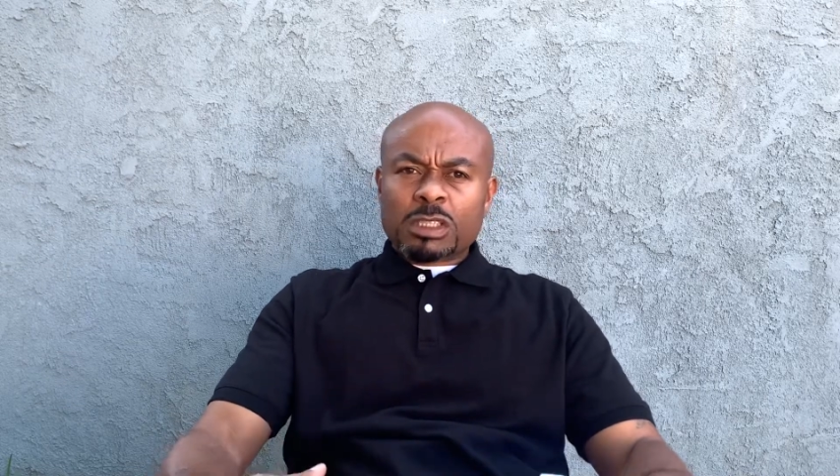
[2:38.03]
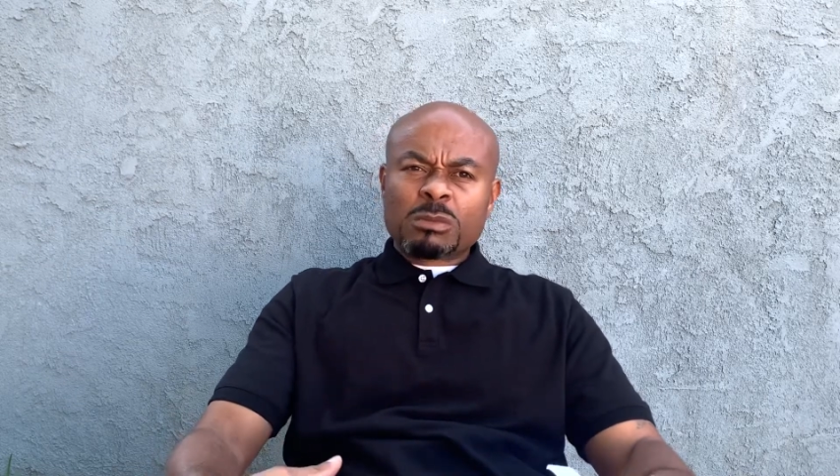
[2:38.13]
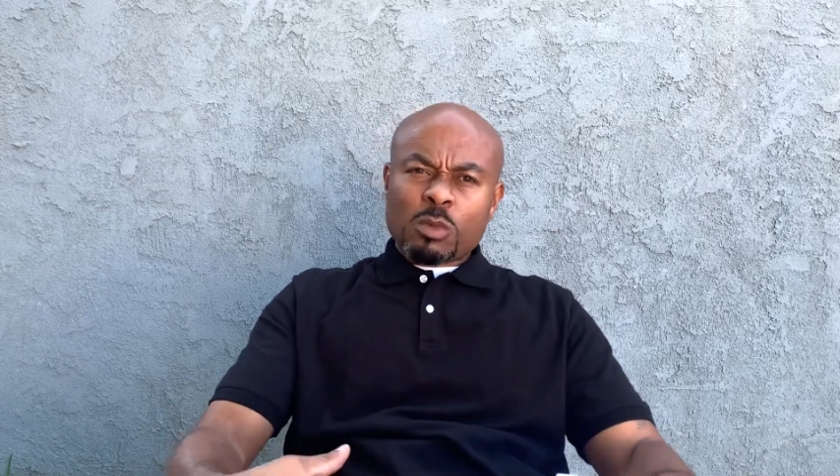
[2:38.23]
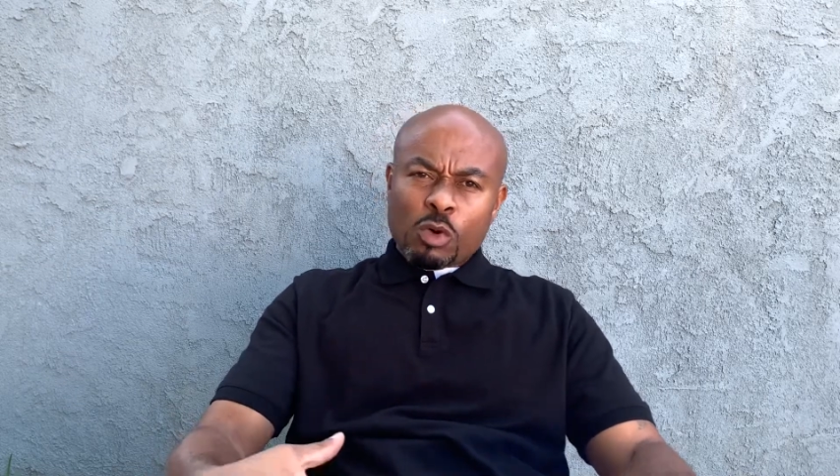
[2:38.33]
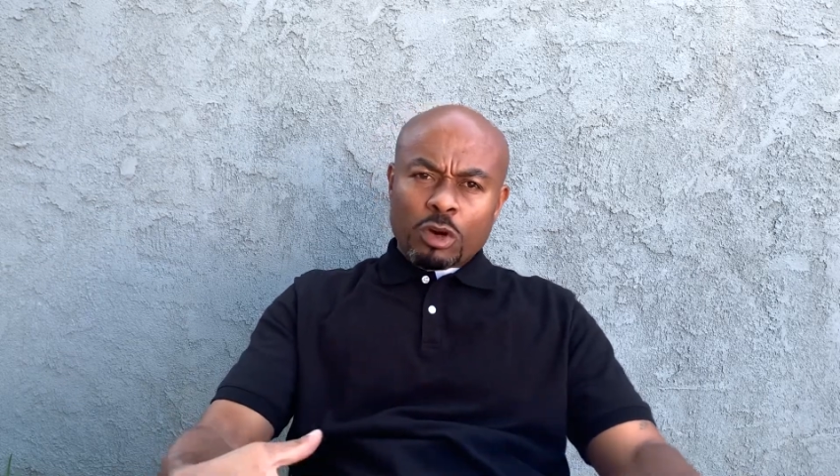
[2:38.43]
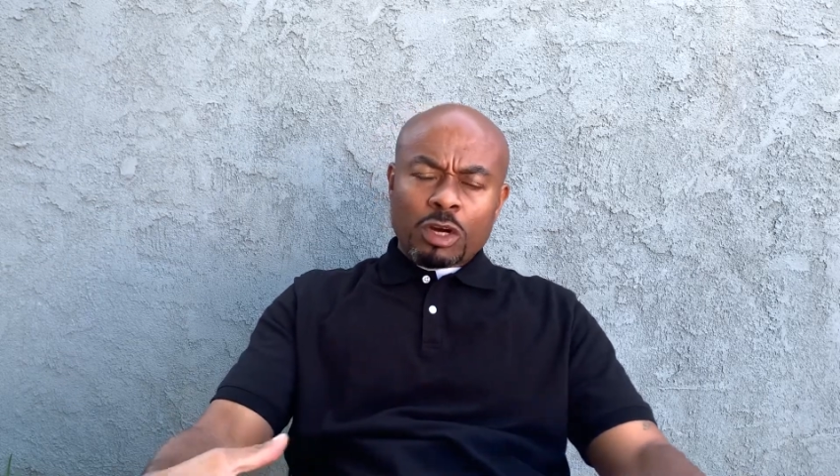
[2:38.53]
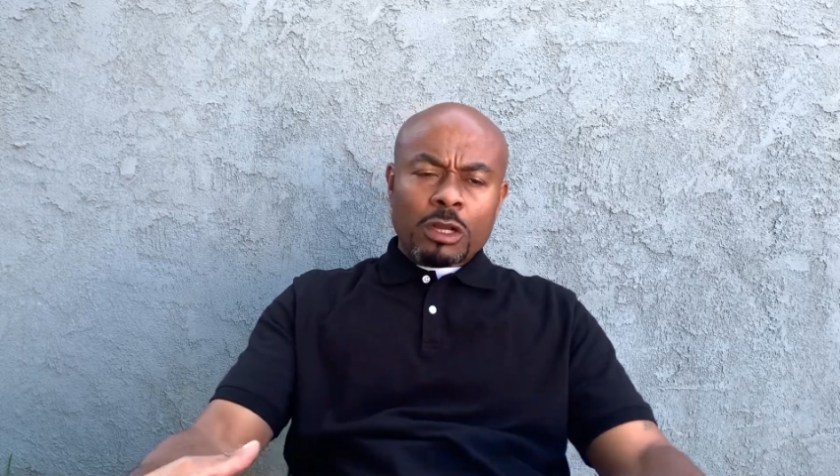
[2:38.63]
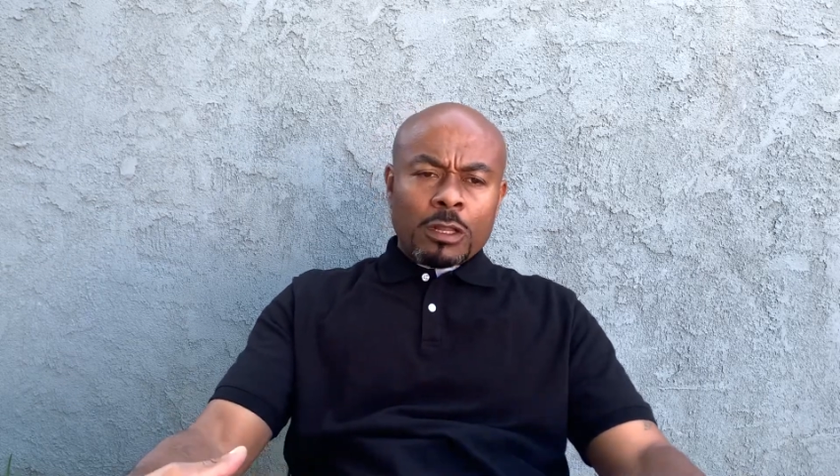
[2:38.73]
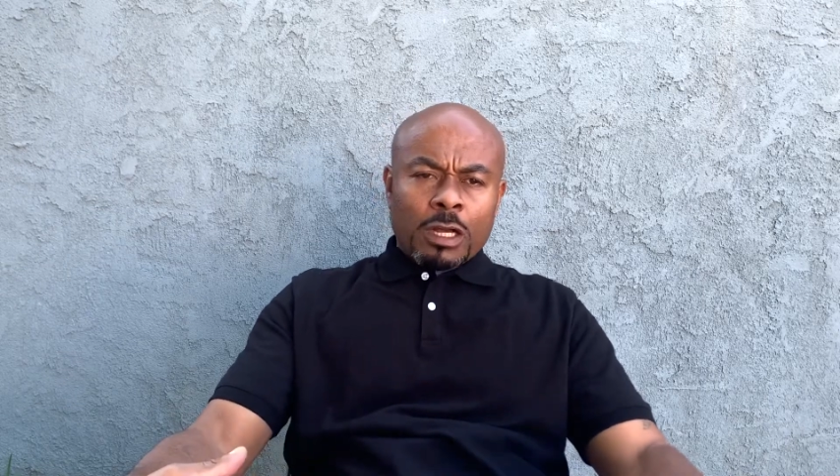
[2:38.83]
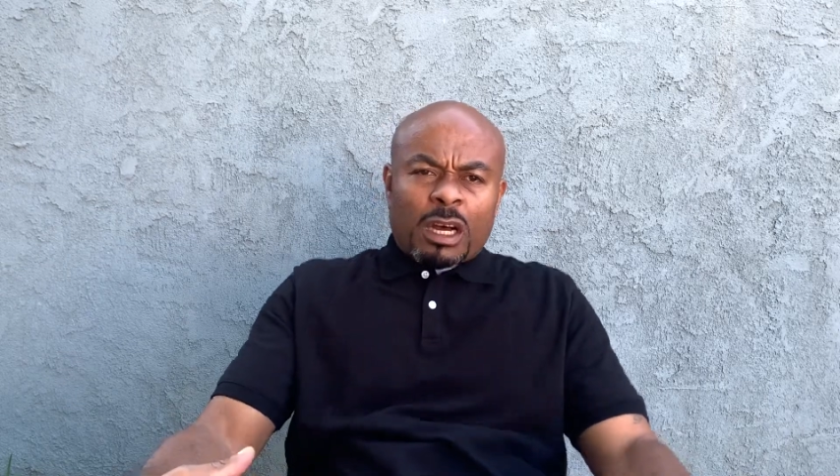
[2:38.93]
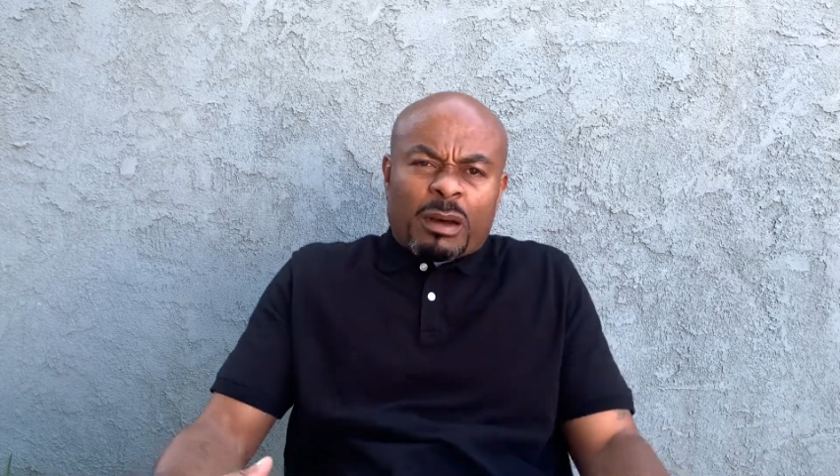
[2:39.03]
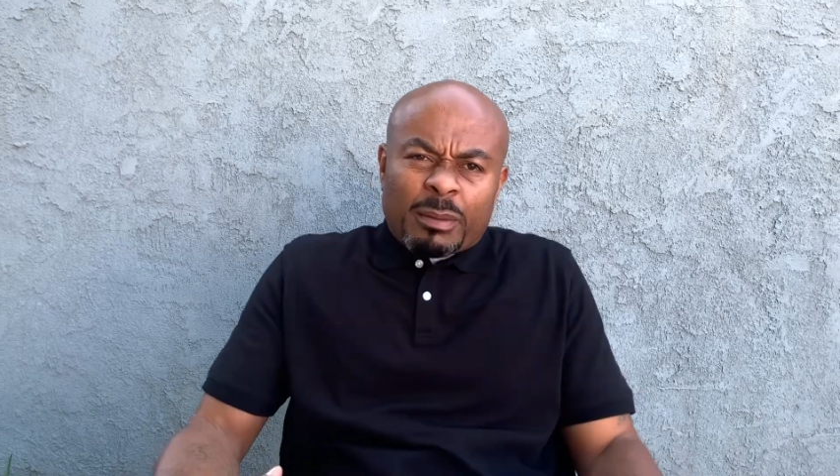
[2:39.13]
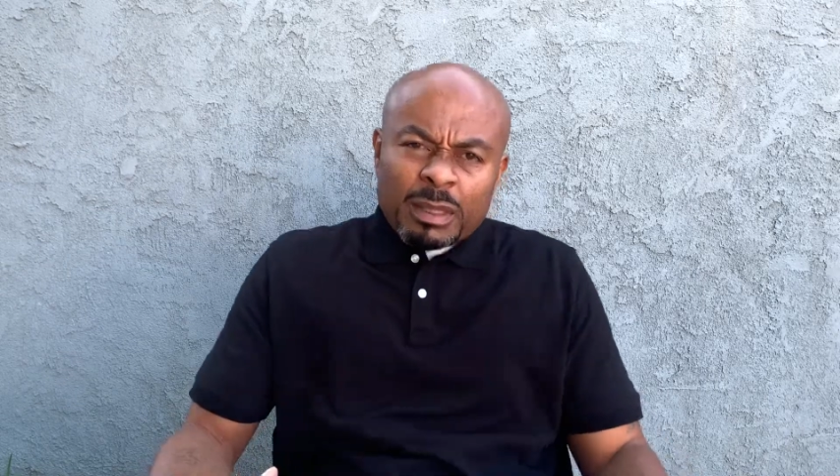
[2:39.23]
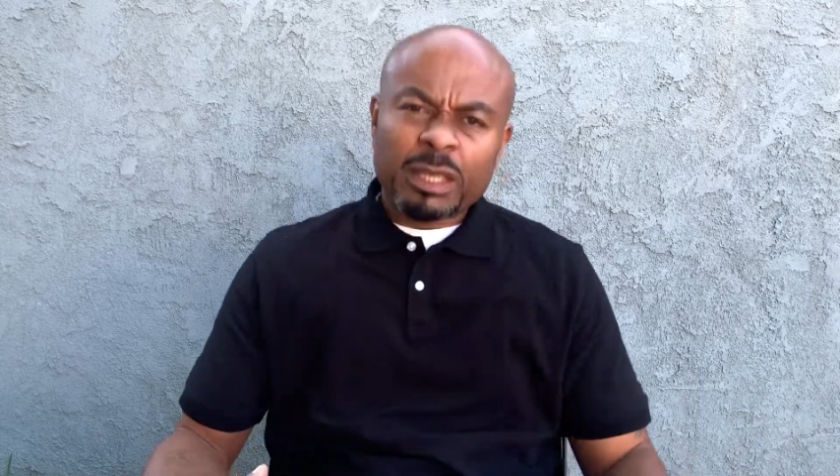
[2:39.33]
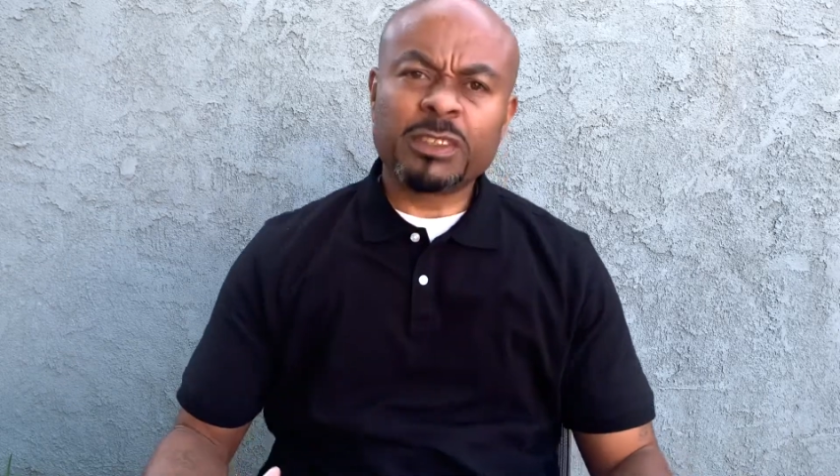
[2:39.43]
It's more, I
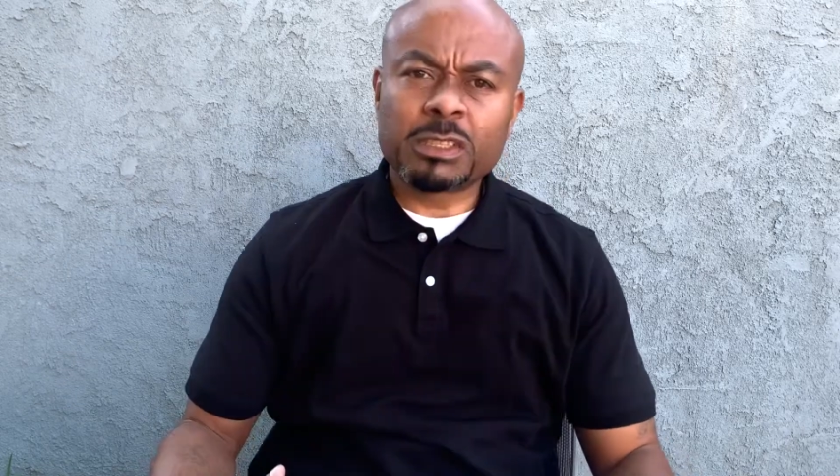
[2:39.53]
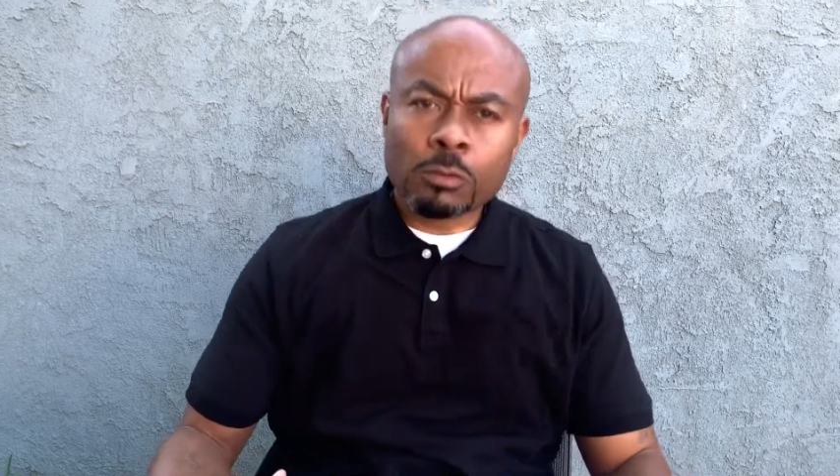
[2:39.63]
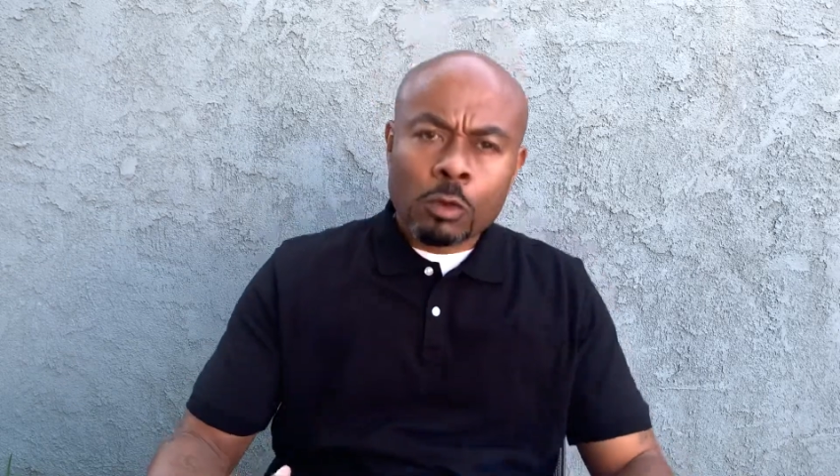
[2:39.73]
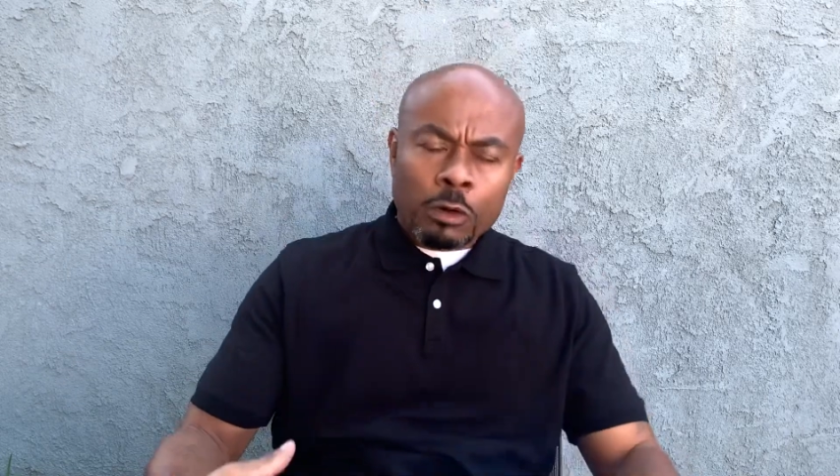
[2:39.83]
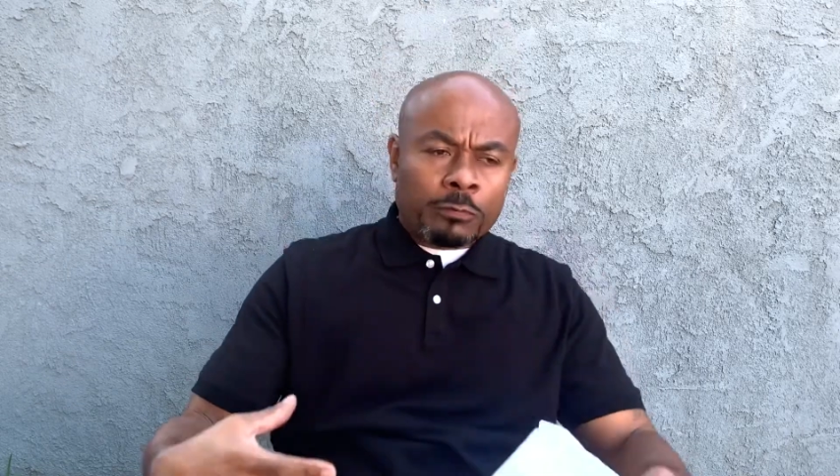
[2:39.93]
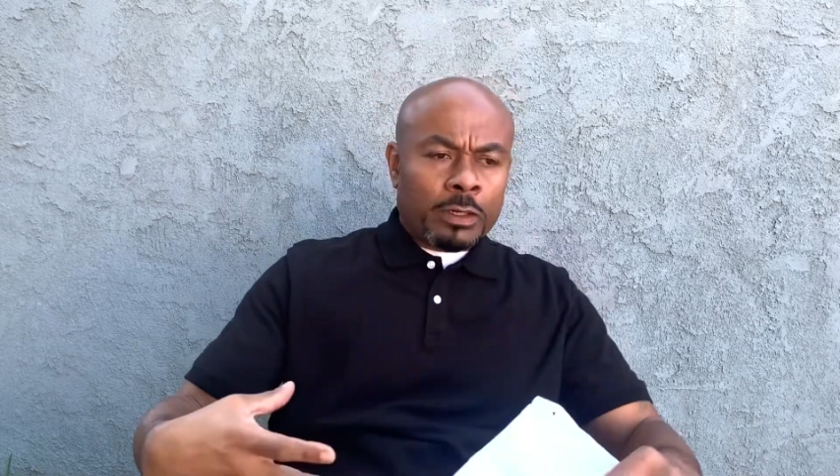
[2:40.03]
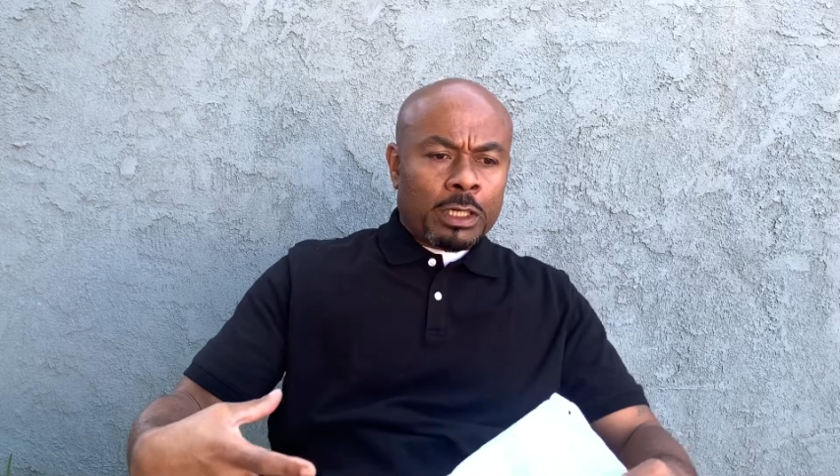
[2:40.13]
believe it's more of a